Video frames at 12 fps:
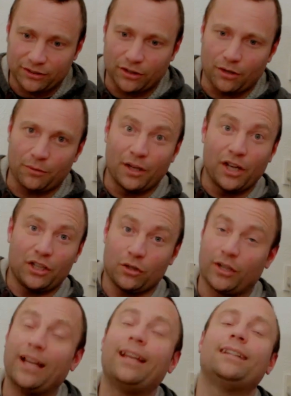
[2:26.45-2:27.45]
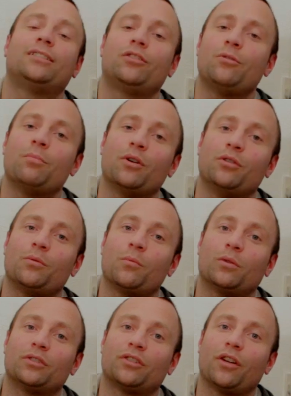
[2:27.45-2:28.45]
So you're killing two birds with
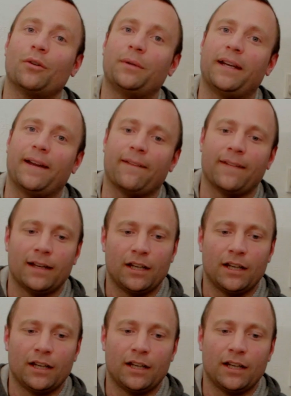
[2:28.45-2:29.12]
one stone here.